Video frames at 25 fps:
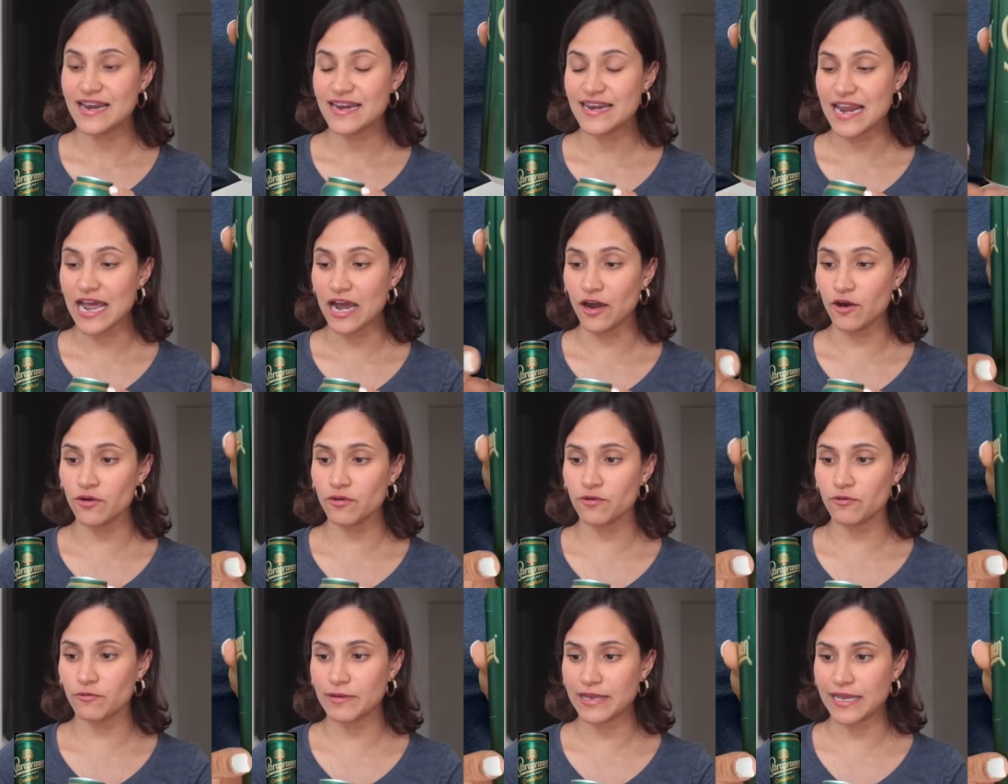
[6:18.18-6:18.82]

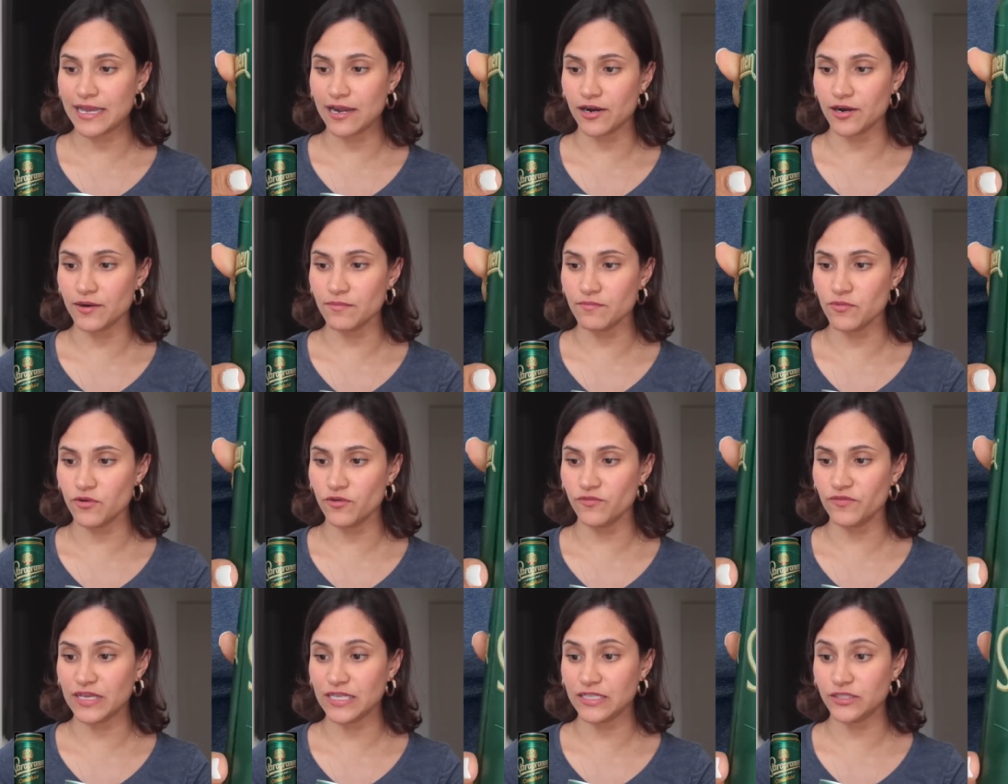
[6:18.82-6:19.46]
Now we are
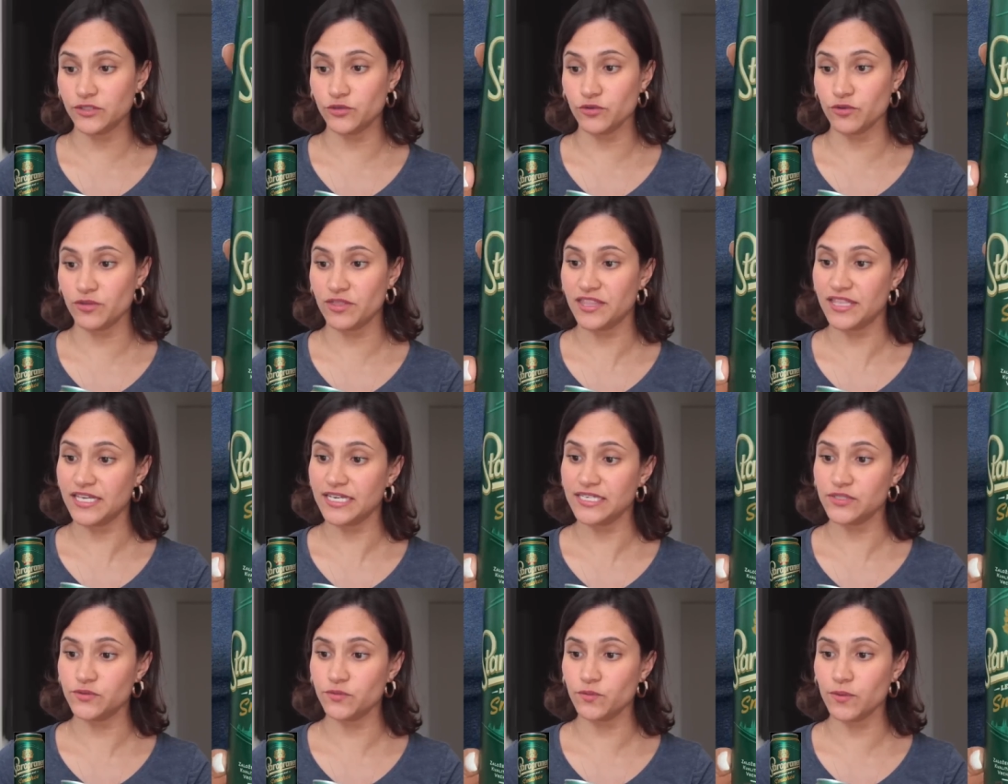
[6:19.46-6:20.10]
moving to
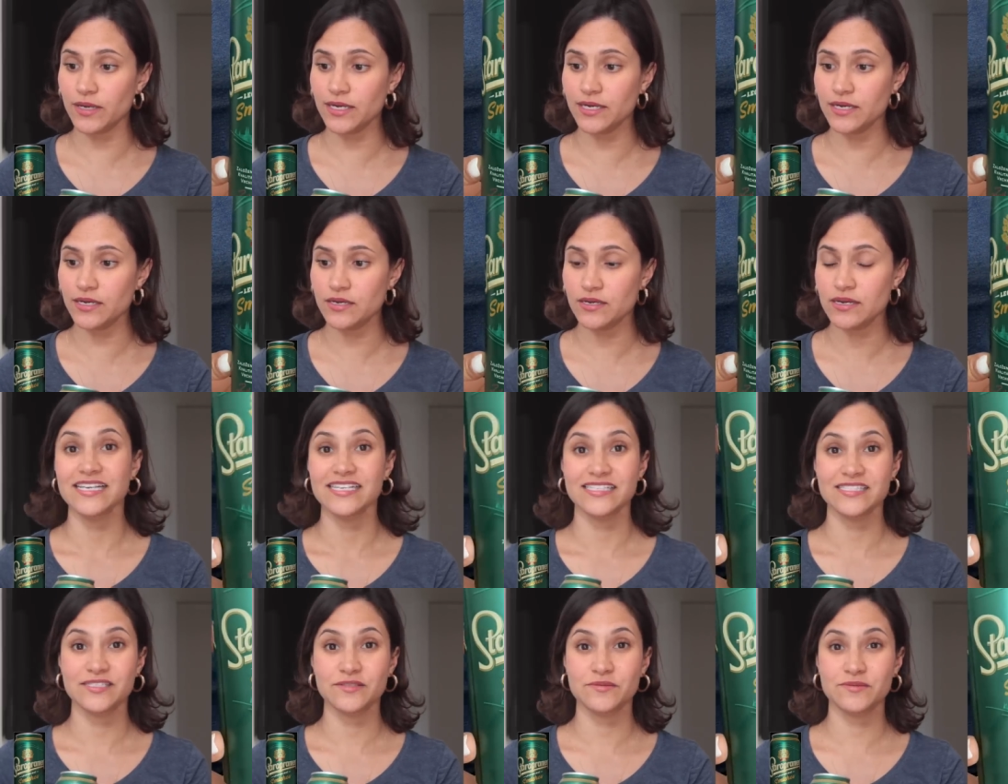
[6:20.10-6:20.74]
this one,
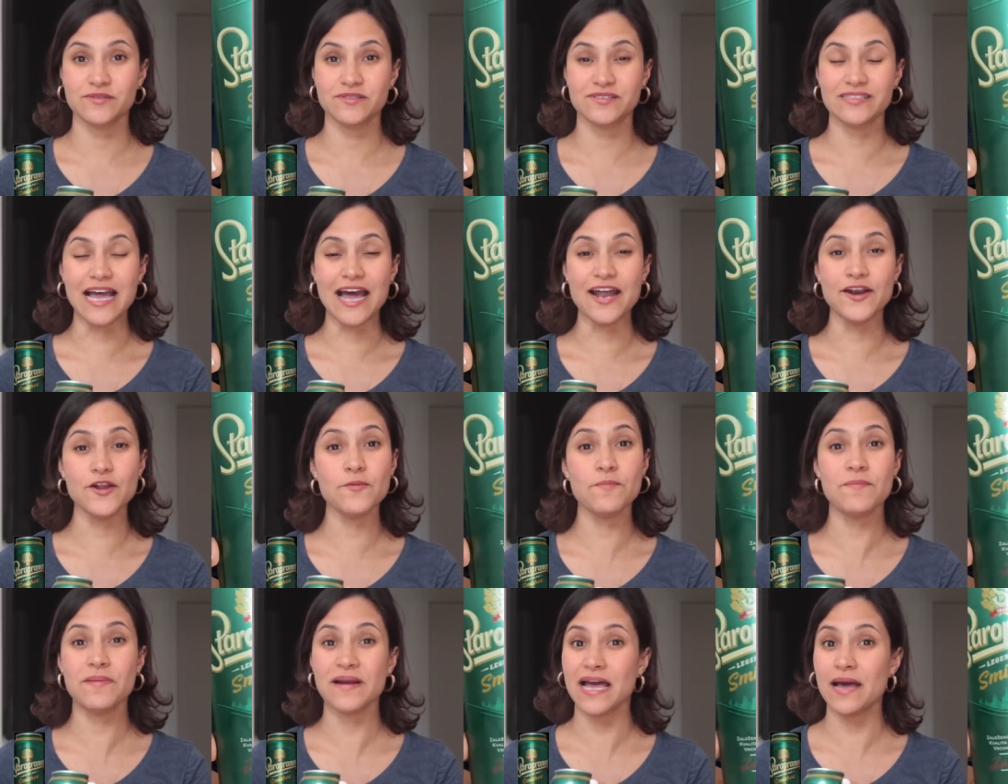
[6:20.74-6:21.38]

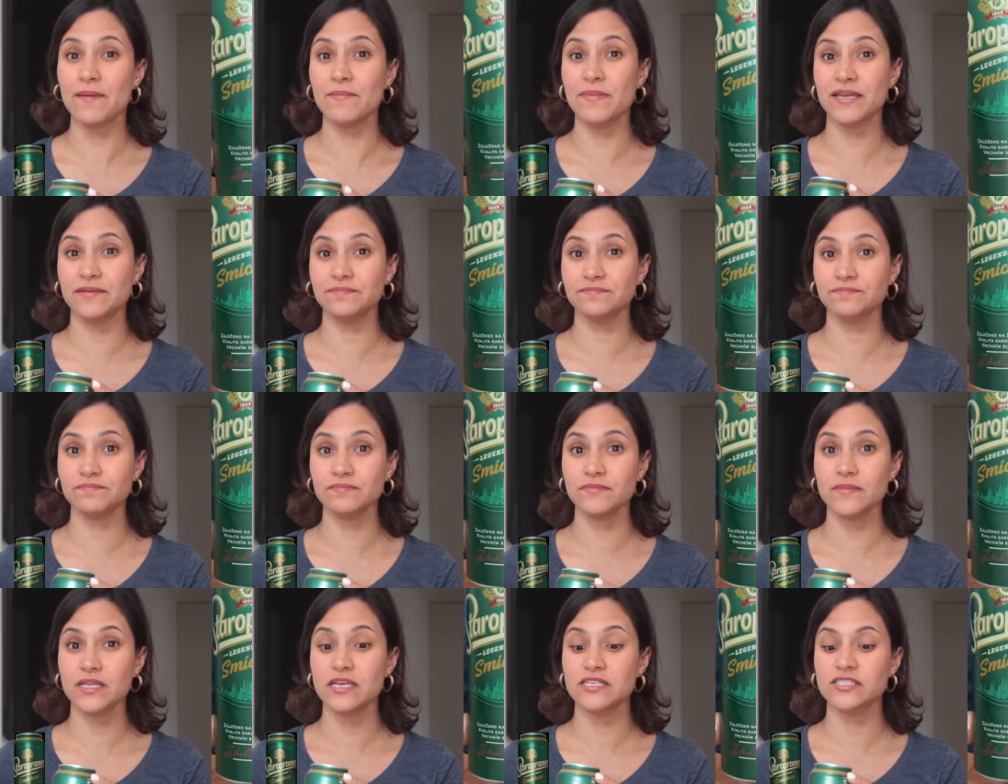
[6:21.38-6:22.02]

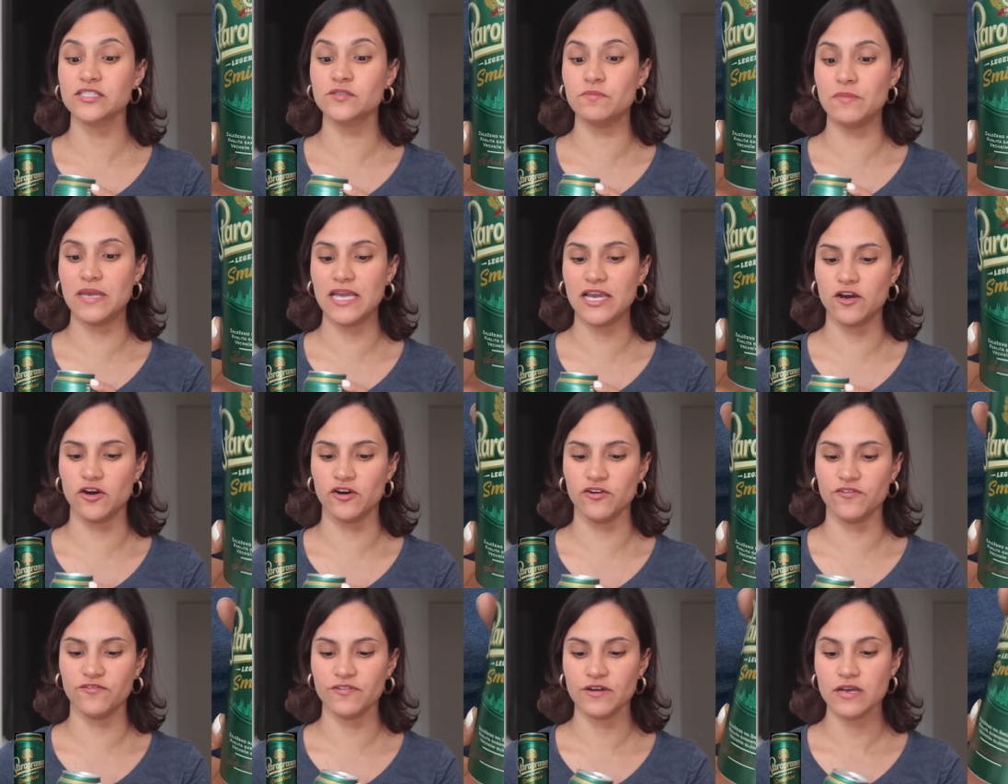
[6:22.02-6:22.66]
Staropramen
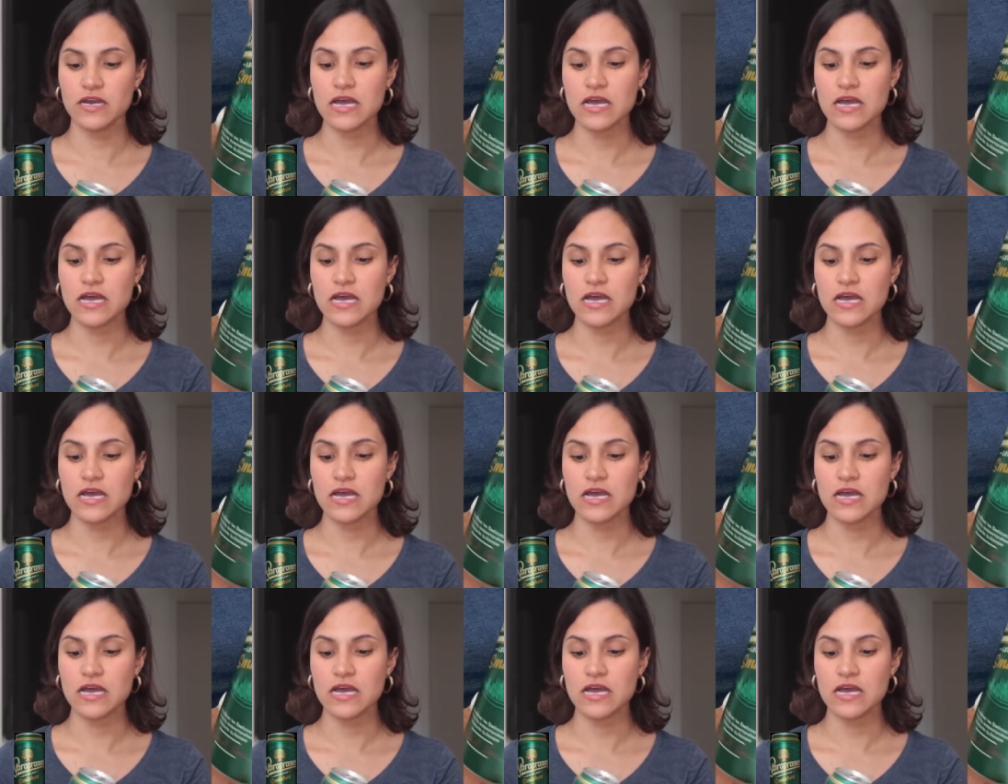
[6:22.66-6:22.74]
Smichov.